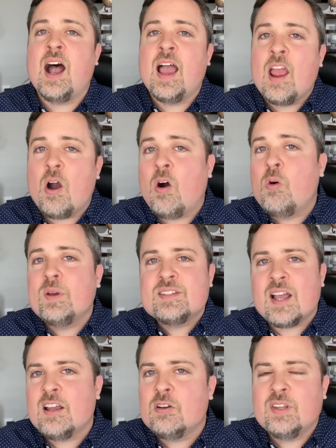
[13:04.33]
I always
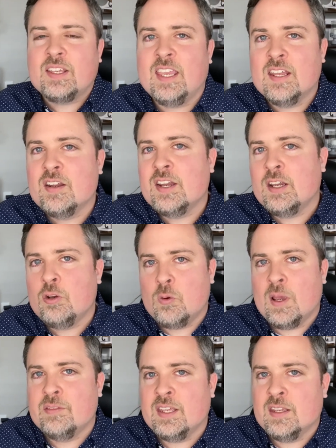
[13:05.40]
hired the candidate who had the